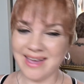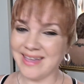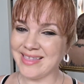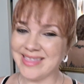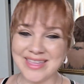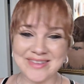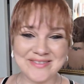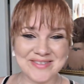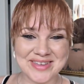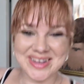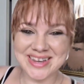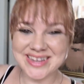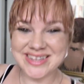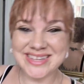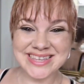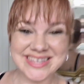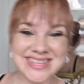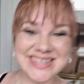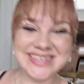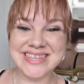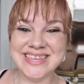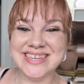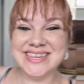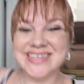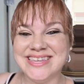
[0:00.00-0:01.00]
I love it.
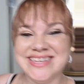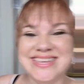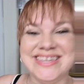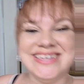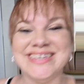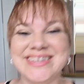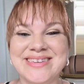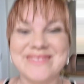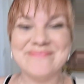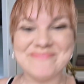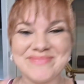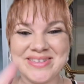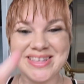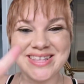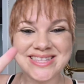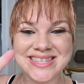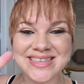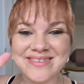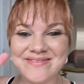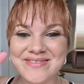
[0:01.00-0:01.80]
Peace,